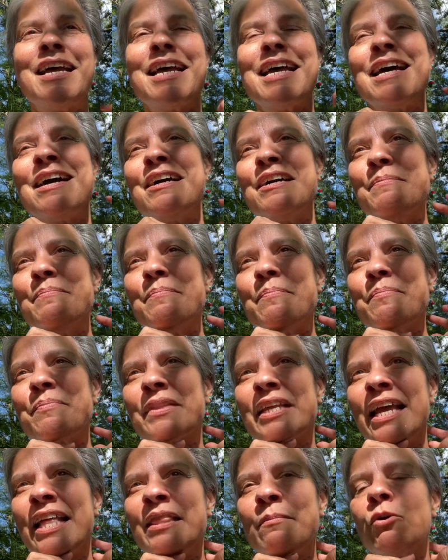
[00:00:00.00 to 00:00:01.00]
And
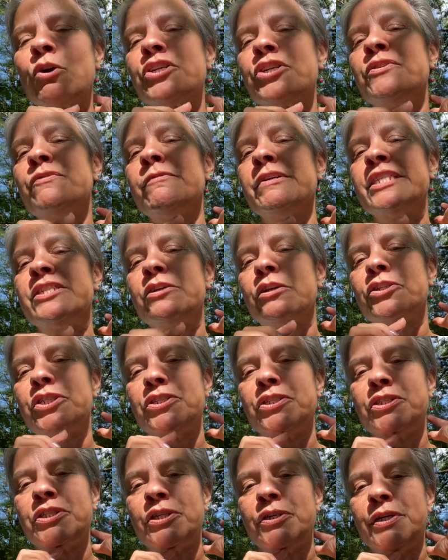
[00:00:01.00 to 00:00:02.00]
the more research you
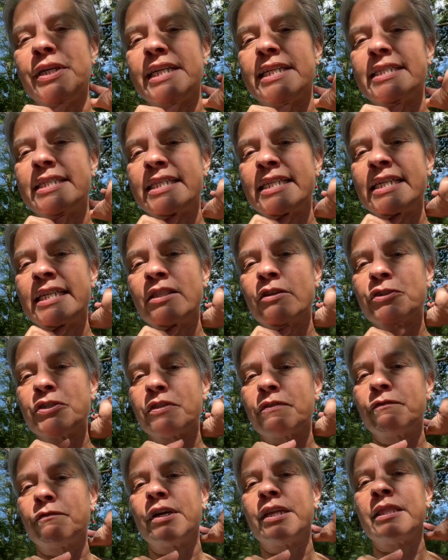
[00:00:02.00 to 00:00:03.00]
do, you can see there's a
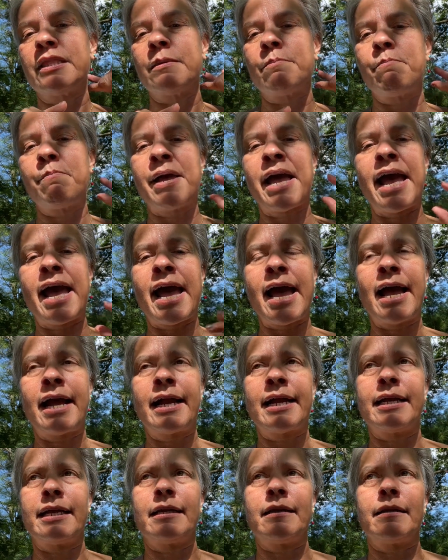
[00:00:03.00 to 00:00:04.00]
front and the
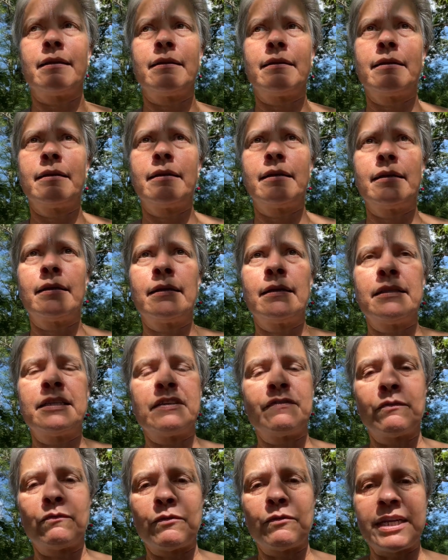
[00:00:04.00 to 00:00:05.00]
back and
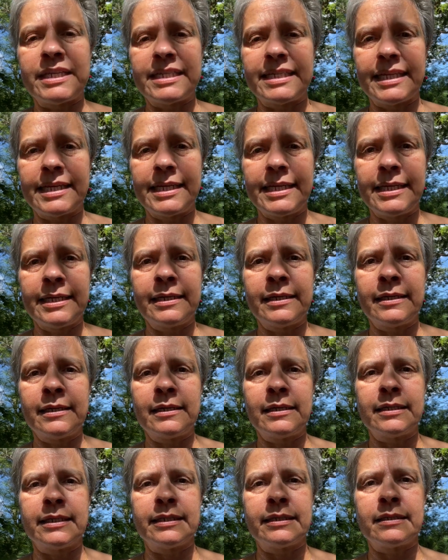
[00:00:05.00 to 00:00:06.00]
different ways to
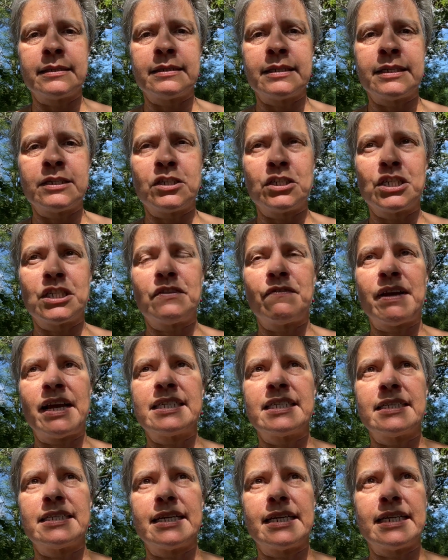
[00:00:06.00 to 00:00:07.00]
heal, and it's just
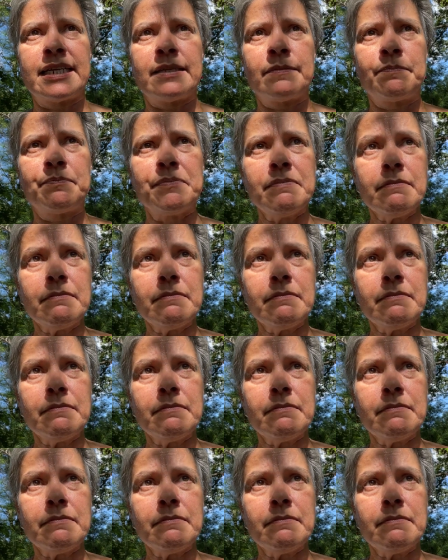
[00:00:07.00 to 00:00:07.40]
fascinating.